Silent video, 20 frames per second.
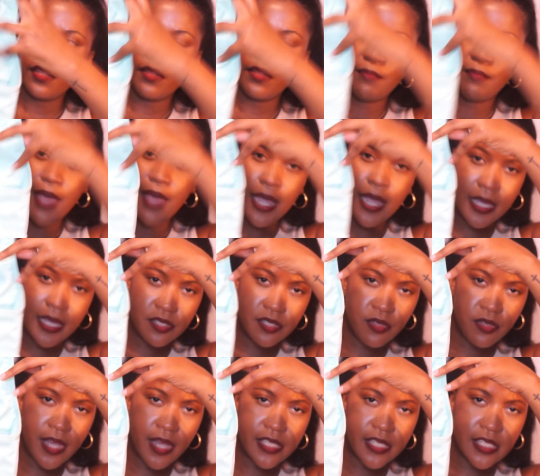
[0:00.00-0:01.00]
The back,
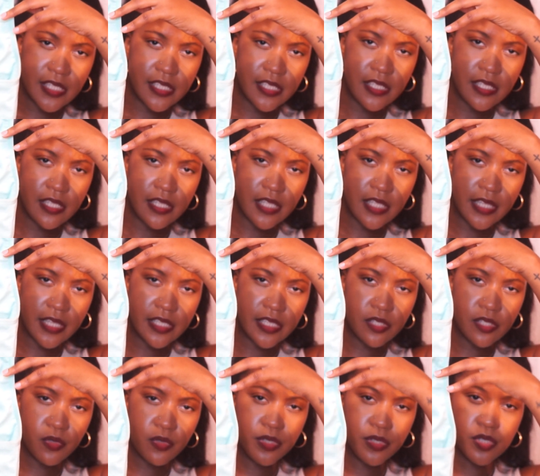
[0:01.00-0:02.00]
as you guys can see, is like
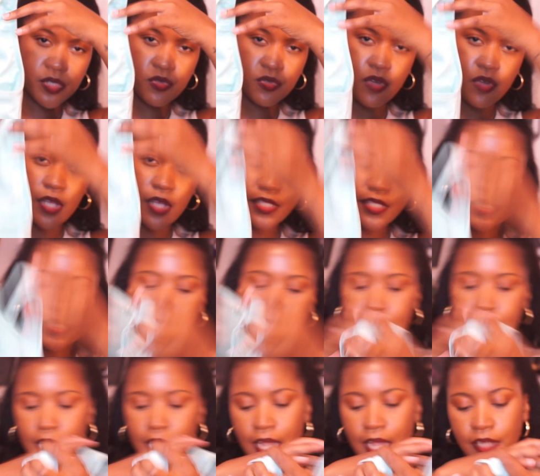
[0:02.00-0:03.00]
this crisscross
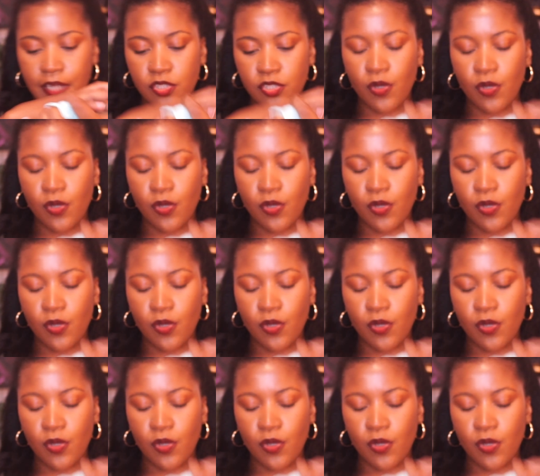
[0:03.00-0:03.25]
design.